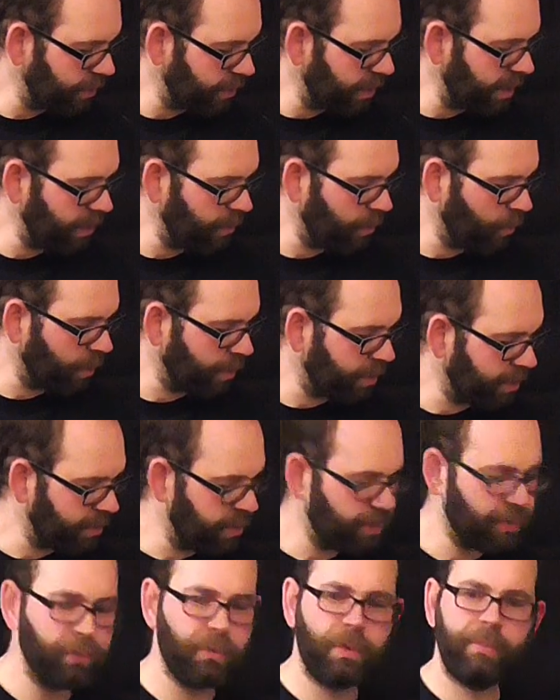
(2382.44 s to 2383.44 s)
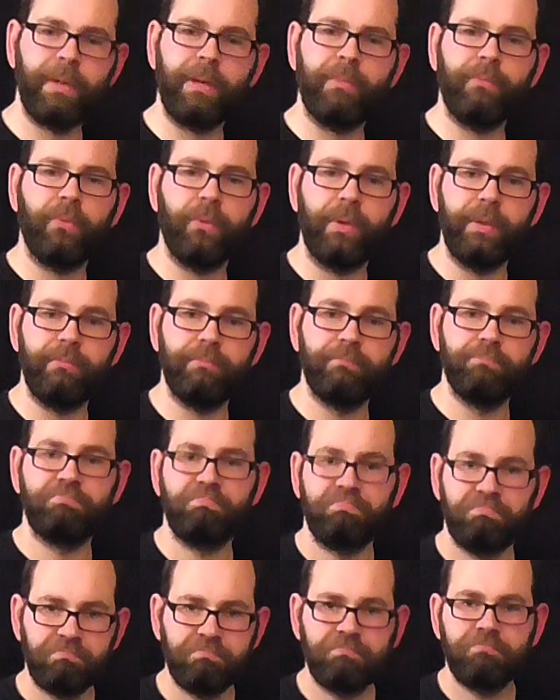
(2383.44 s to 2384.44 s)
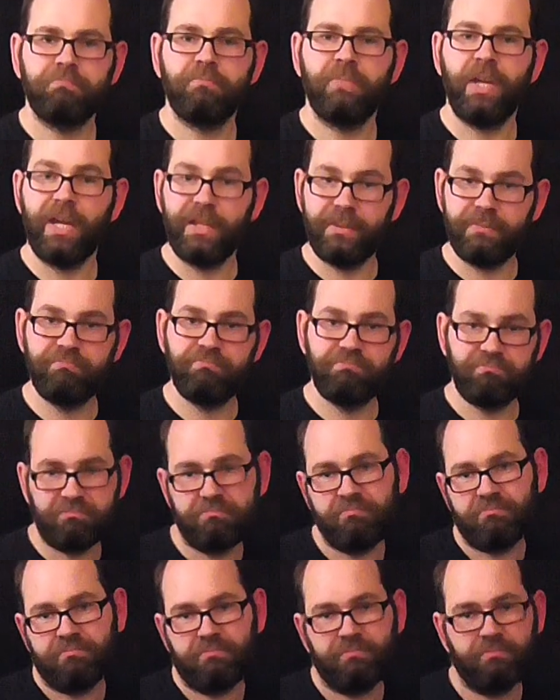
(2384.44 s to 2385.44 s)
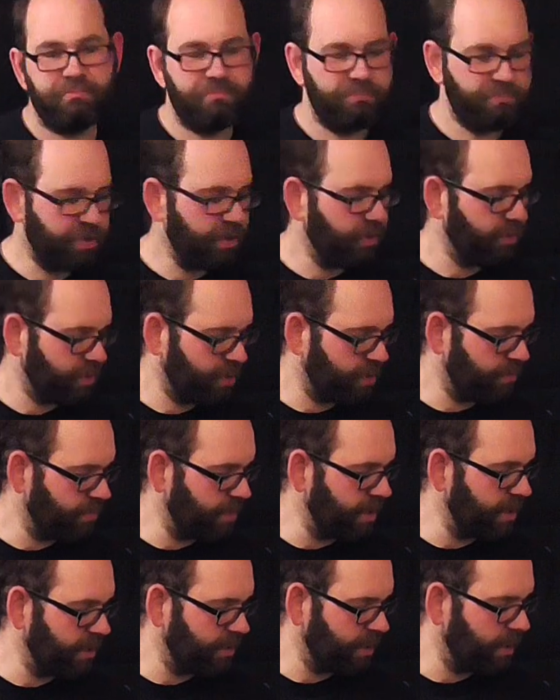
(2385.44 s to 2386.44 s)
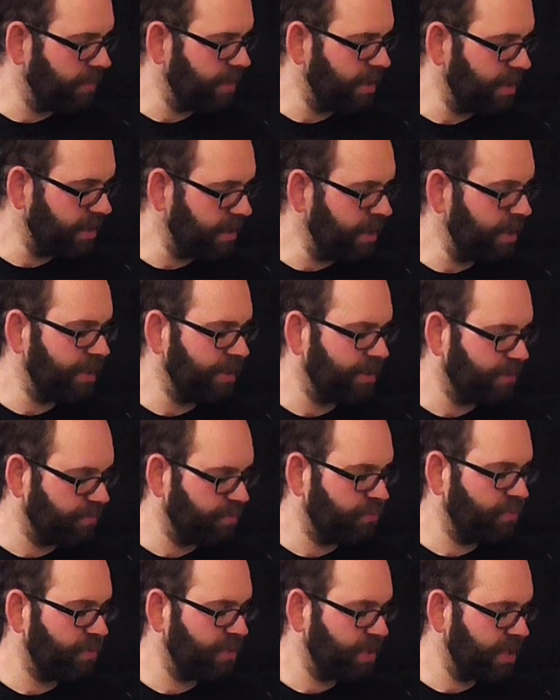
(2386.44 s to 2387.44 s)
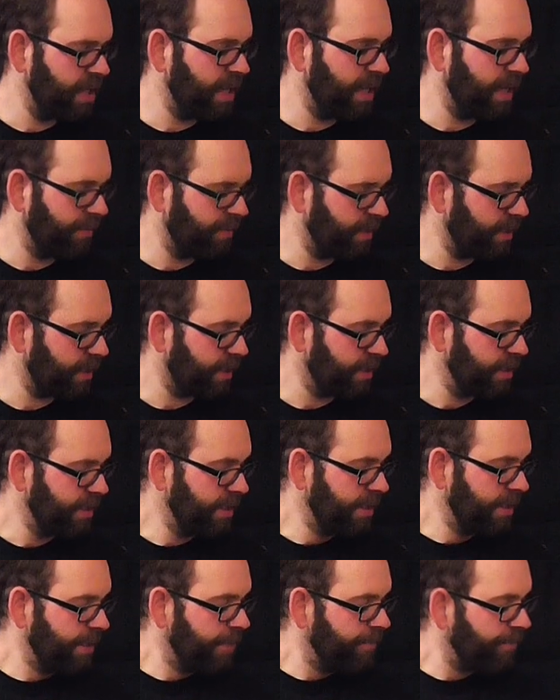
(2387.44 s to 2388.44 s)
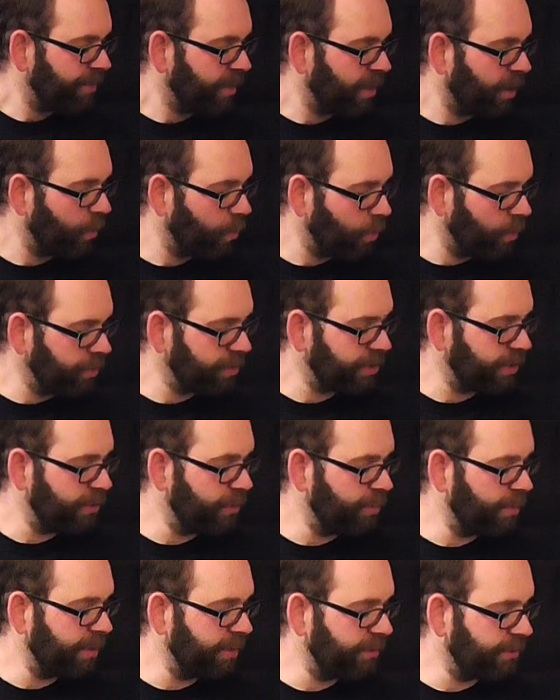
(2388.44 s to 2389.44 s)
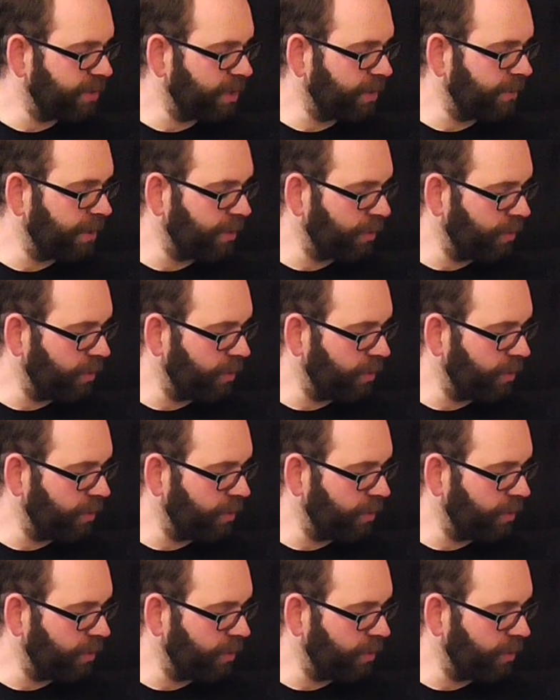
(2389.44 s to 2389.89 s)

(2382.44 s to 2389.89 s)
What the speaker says: you get 1 additional command point. And so it should be. I mean, he is pretty epic. I was hoping there was going to be a